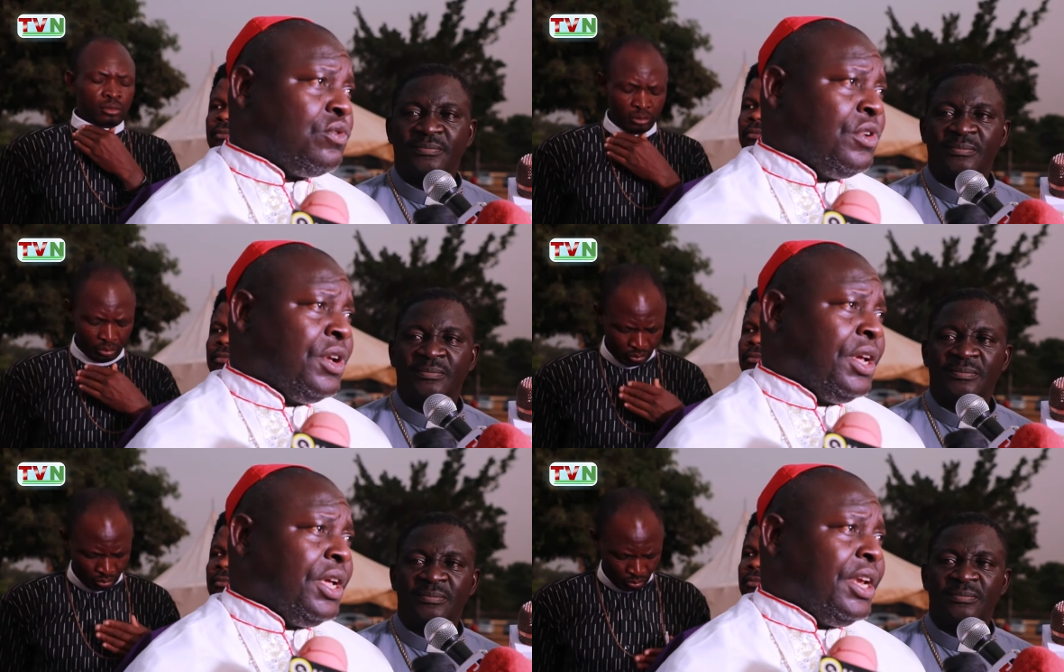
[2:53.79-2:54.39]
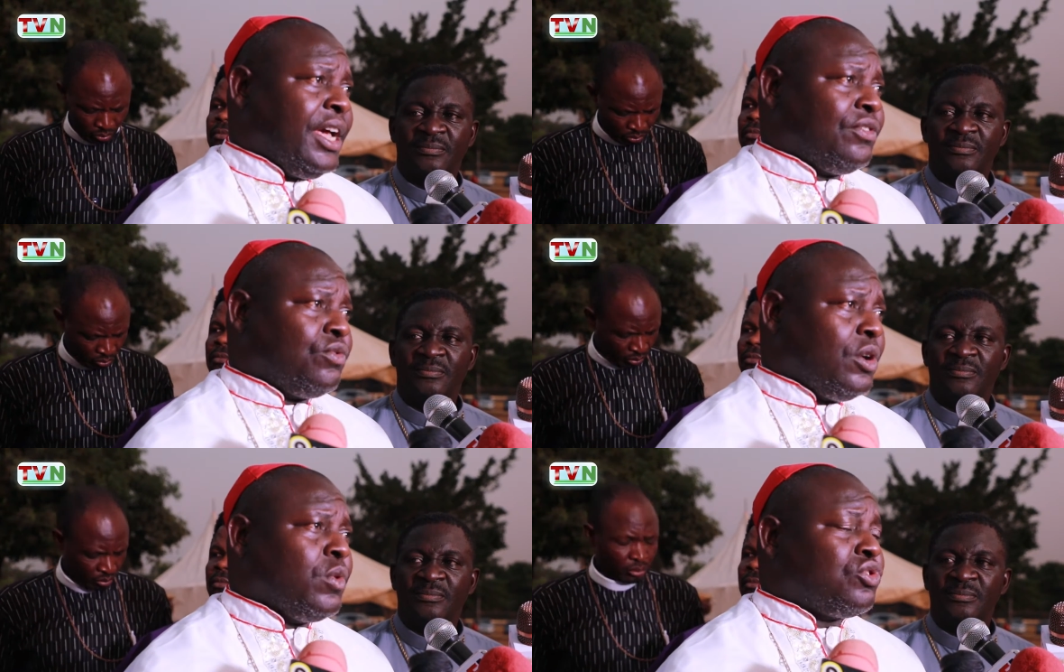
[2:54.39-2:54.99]
Speaker 1: And that's
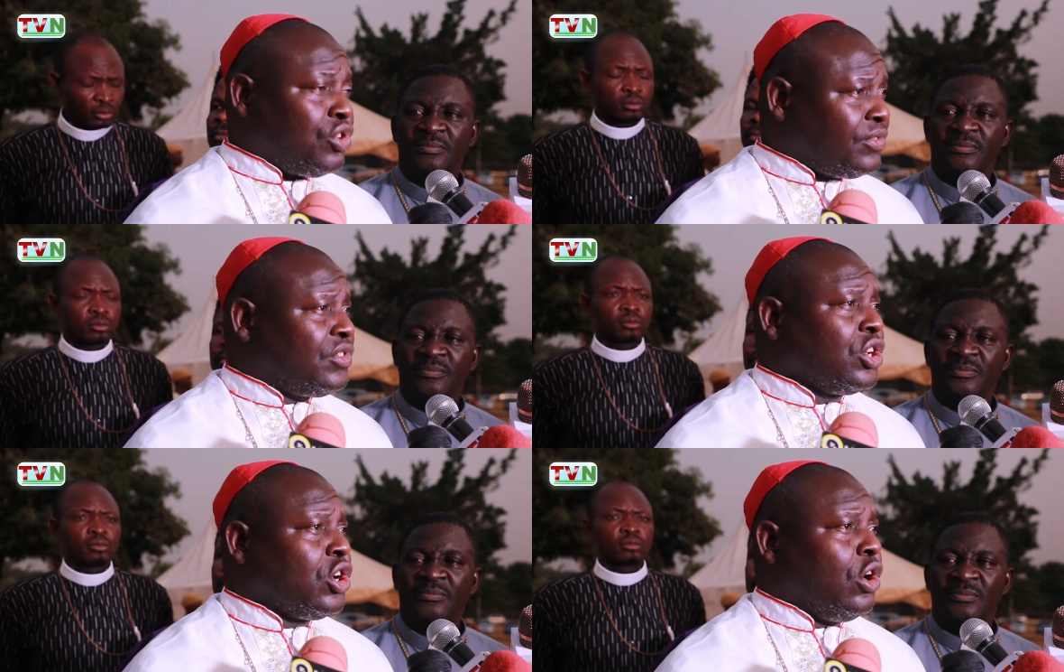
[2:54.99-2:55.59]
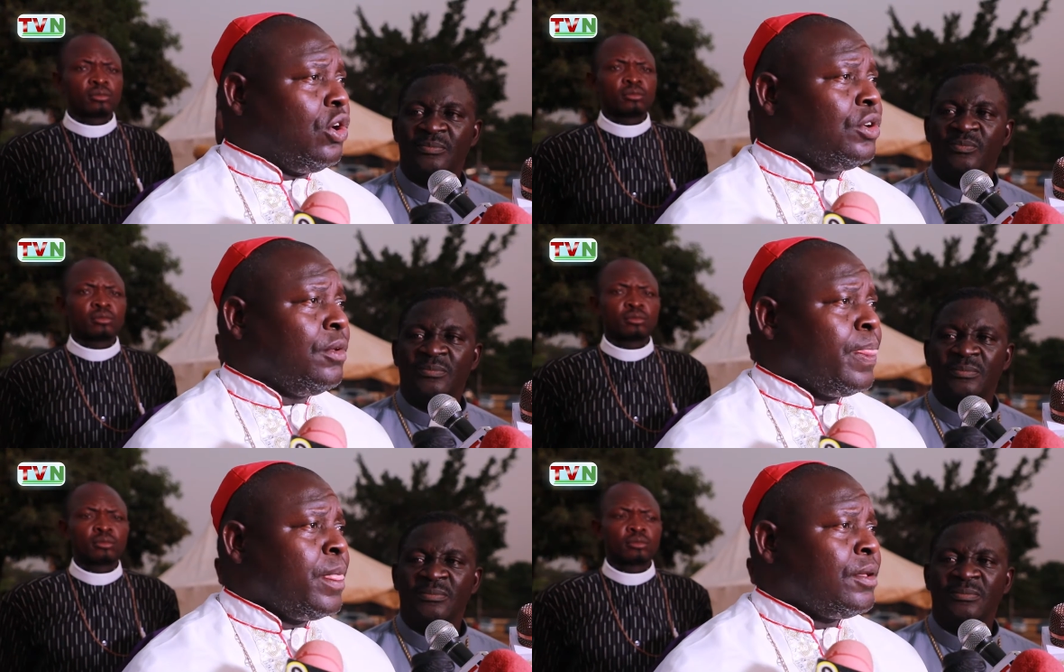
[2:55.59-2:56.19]
why we're trusting God
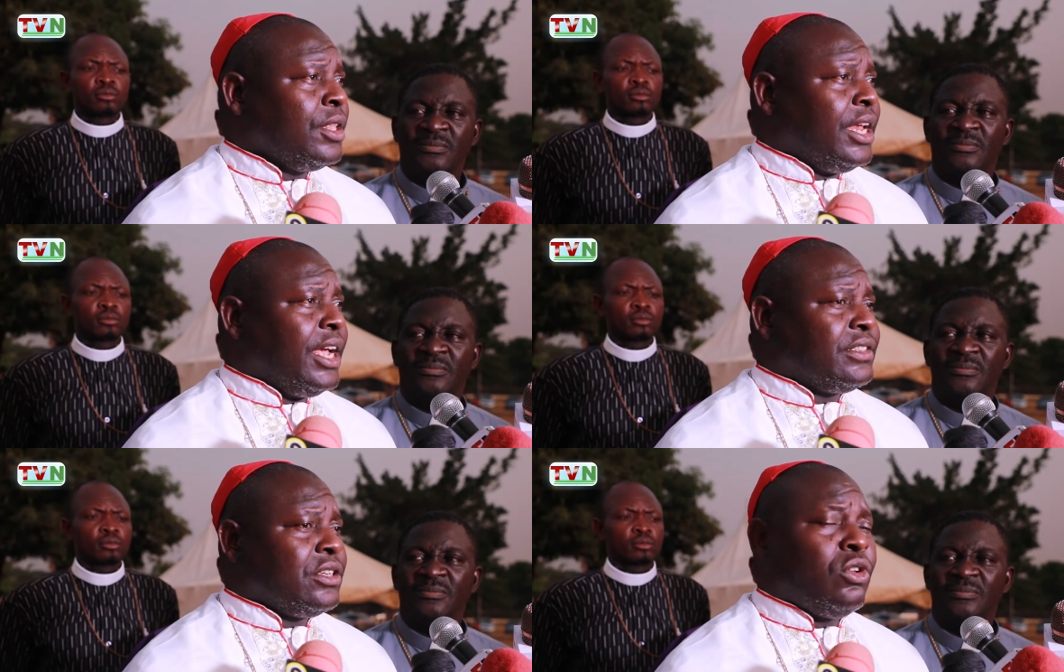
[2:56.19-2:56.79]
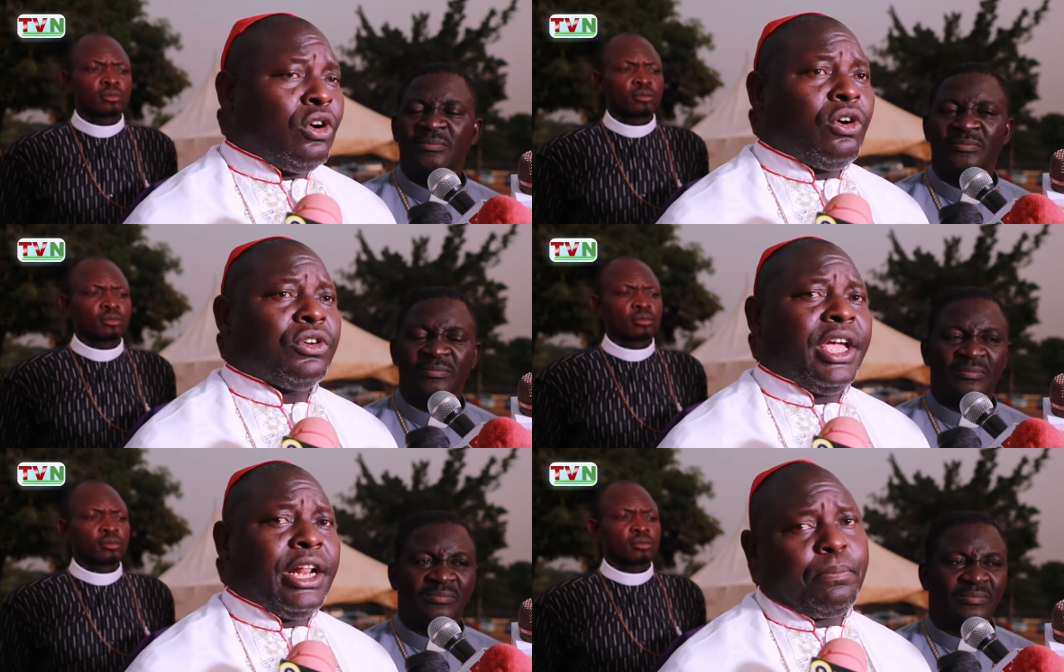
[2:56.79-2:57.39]
that as the
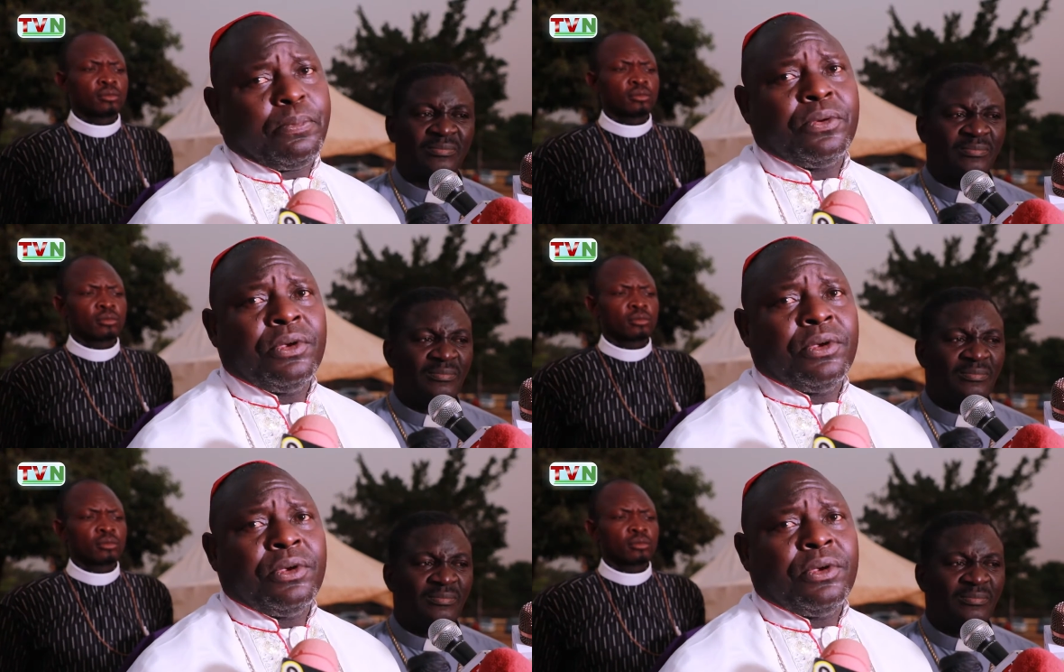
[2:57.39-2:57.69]
Lord help